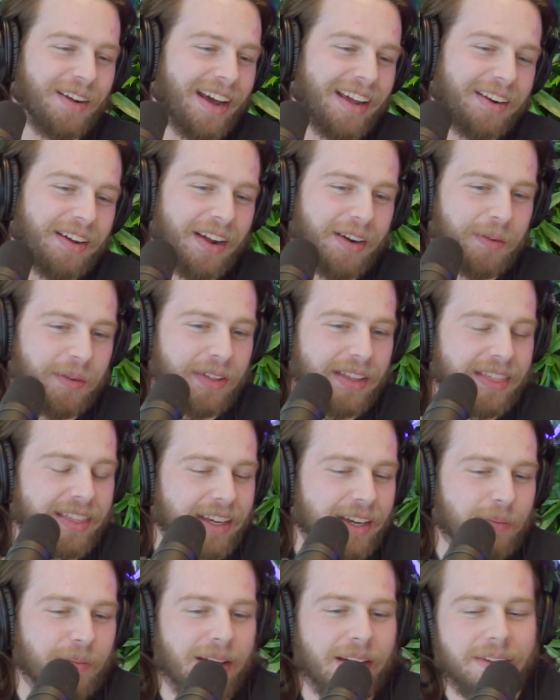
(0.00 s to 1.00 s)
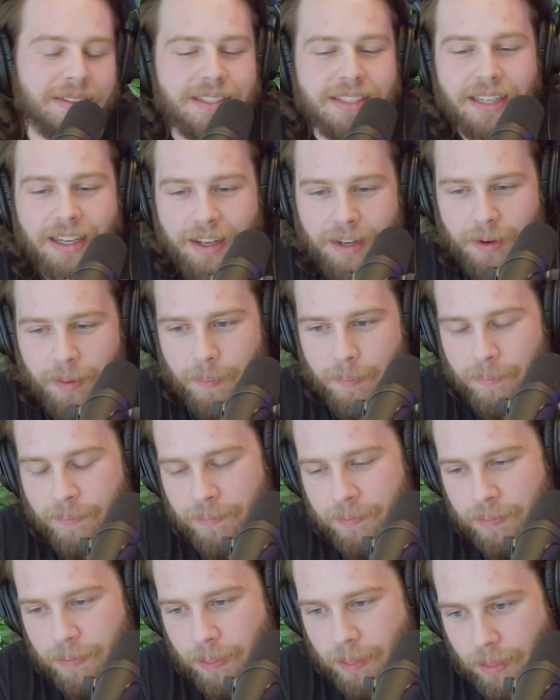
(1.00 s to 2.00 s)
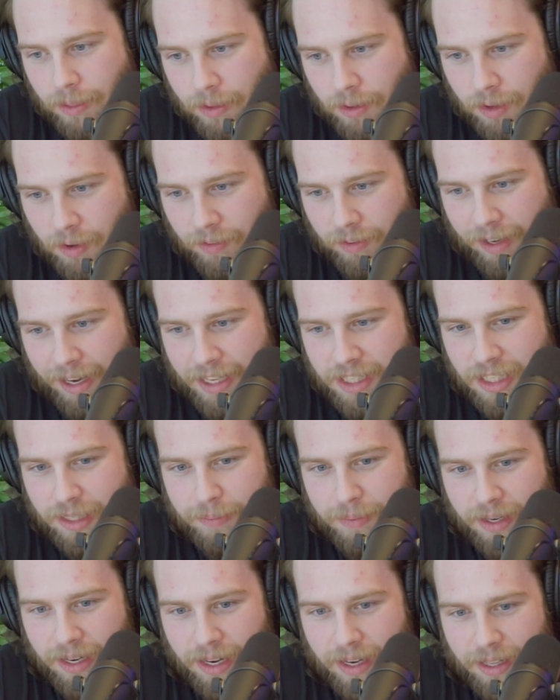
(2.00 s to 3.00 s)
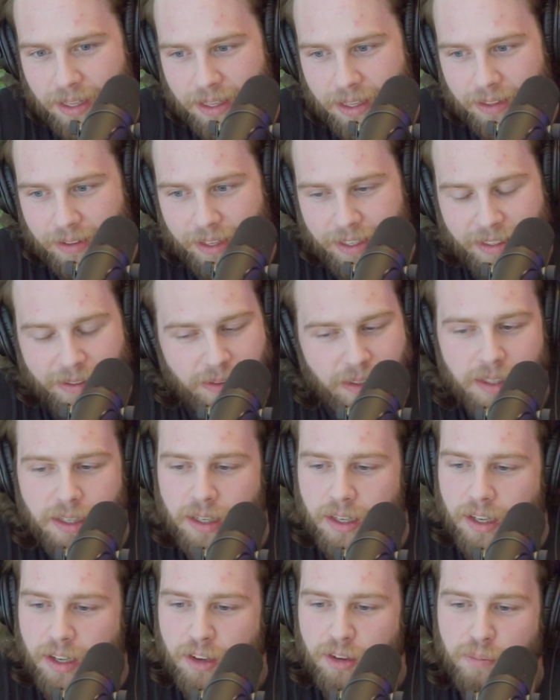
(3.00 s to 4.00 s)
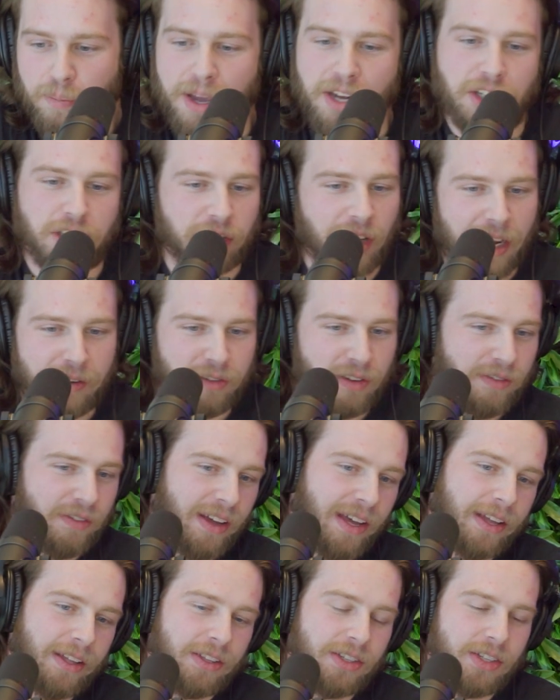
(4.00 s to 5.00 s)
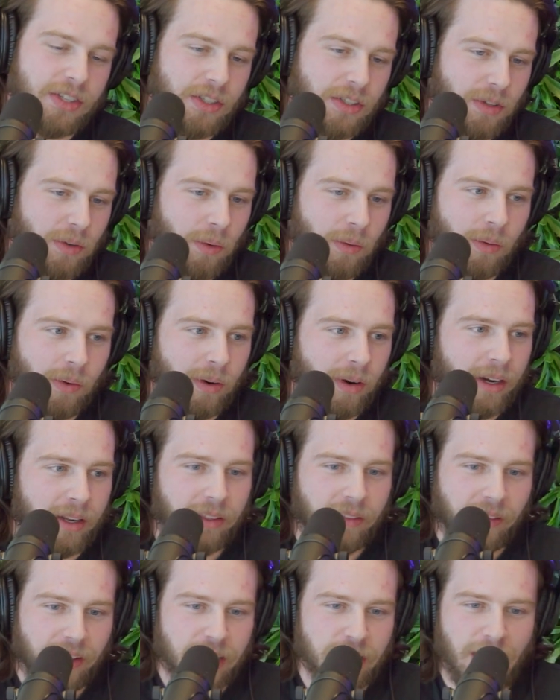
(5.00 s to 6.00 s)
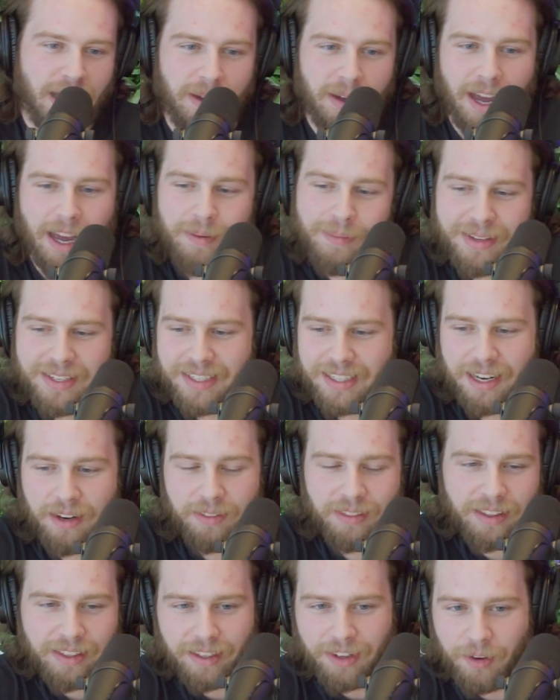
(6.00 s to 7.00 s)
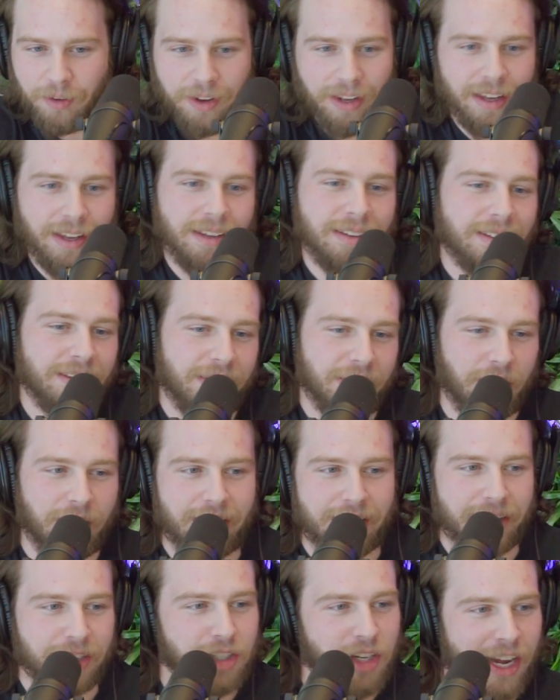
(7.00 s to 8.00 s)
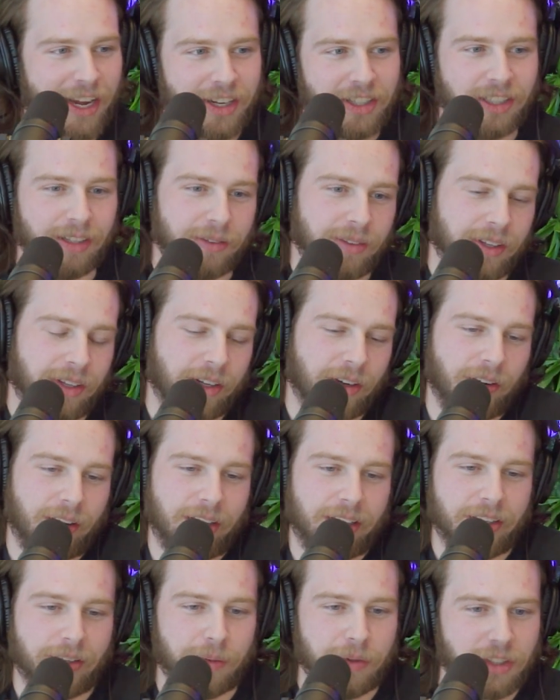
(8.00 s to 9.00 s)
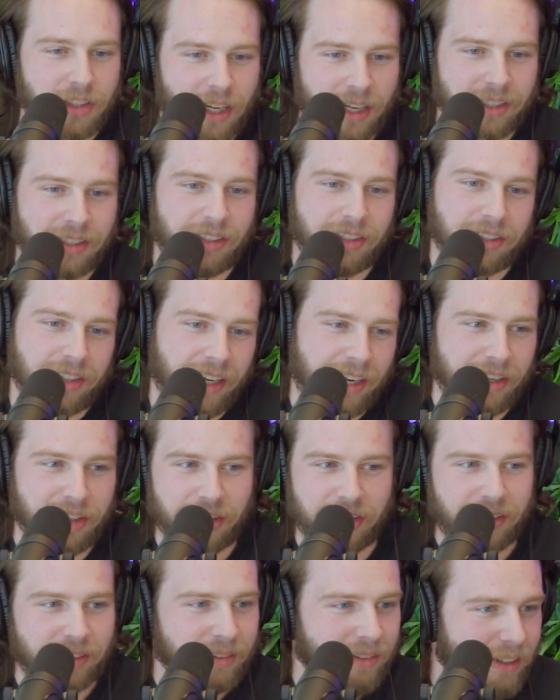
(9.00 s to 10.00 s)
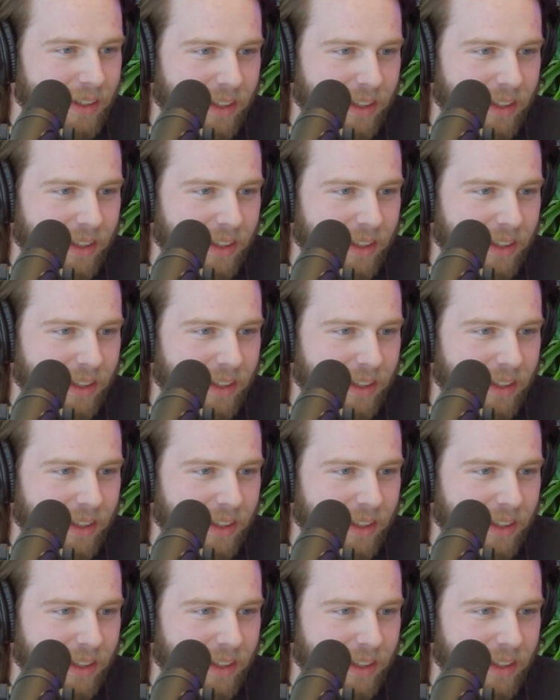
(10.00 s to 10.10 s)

I don't really think about. There hasn't been any like major life events or anything that's had me sit down and be like, okay, I need to change something or I need to adjust. It's kind of just,